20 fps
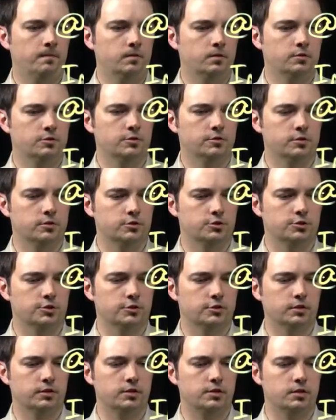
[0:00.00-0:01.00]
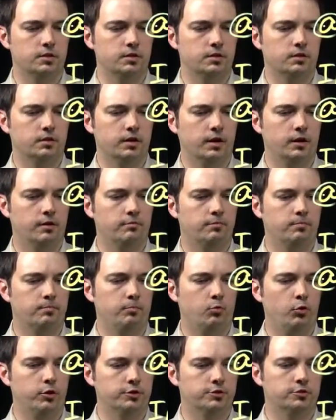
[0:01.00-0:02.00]
So this is just a key kind of
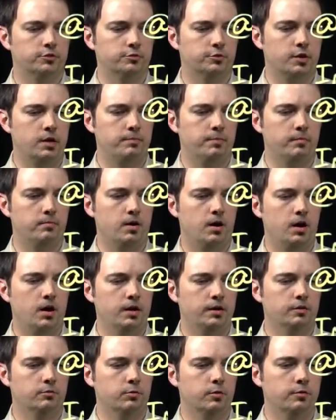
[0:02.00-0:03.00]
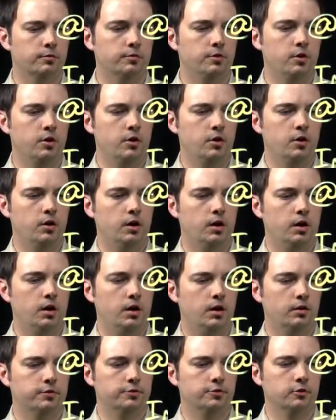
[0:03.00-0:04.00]
point to keep in mind when
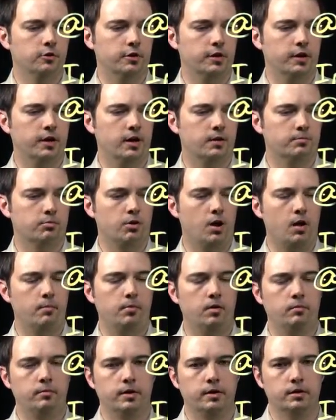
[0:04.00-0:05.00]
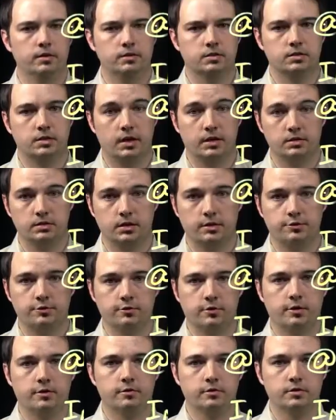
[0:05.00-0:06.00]
uh, you're looking at a problem and it says that
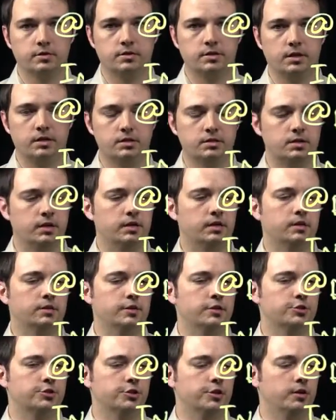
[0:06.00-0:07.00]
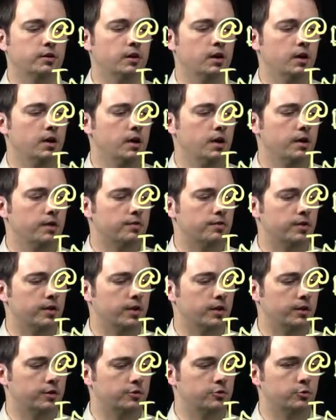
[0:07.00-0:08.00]
you're under the steady state condition,
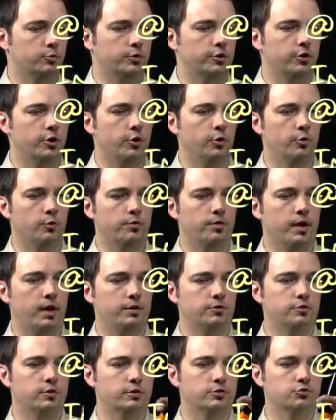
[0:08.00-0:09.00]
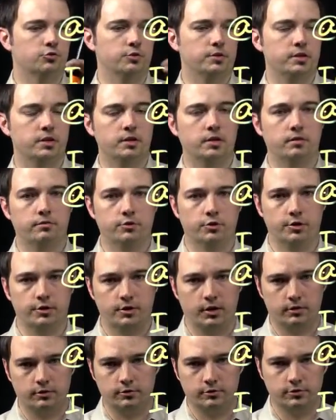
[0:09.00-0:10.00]
then you would know that you can treat any of your
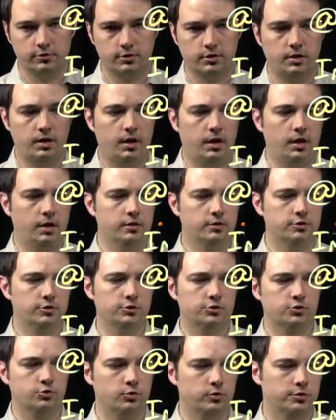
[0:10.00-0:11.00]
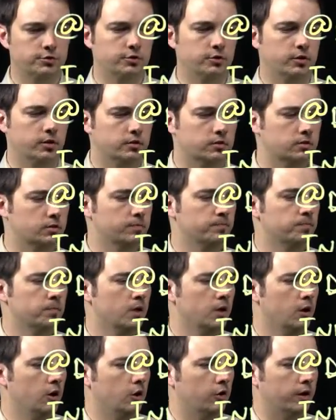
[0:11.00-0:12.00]
inductors as short circuits.
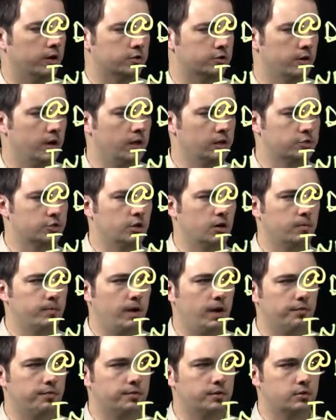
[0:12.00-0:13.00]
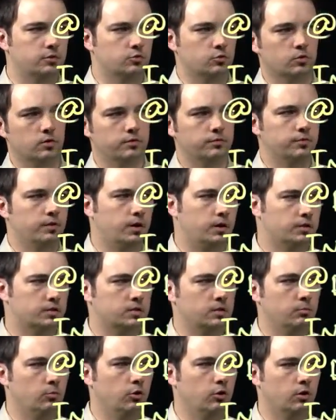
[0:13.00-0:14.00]
Okay, so now let's talk about the sort of uh,
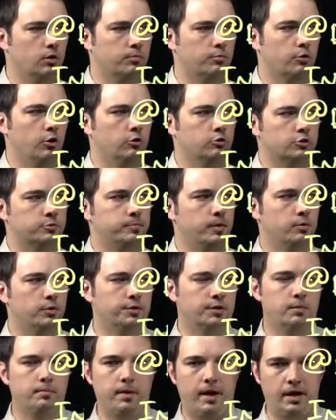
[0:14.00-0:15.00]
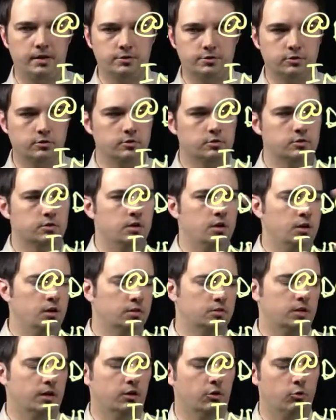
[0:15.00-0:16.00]
similar approach but with capacitors.
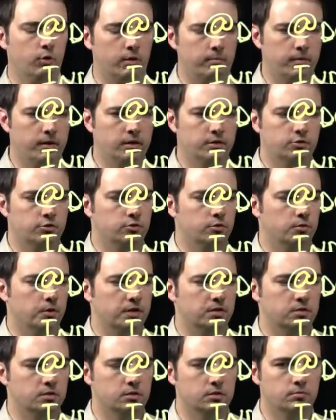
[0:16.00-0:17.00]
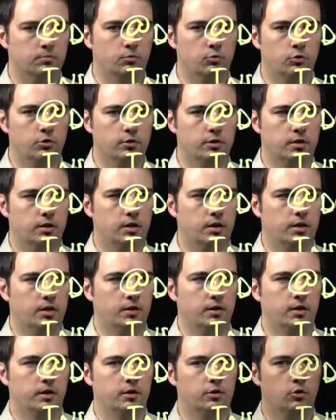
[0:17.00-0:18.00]
Take a quick minute to erase this board
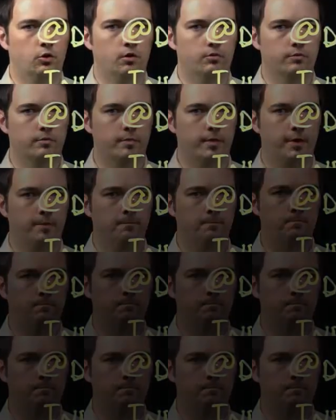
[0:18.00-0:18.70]
and uh, go on from there.